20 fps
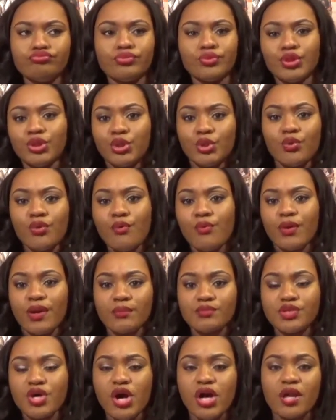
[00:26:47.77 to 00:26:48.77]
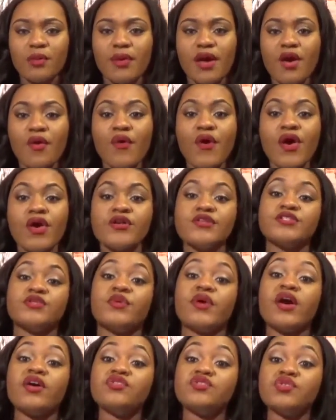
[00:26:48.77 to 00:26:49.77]
clue of what I'm talking about. So
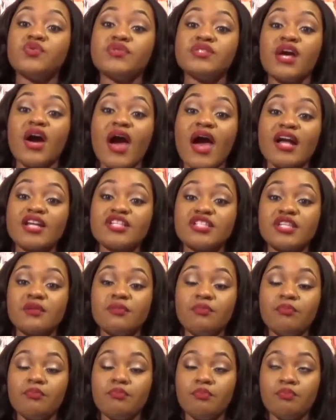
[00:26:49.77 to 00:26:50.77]
what I'll do is I'll actually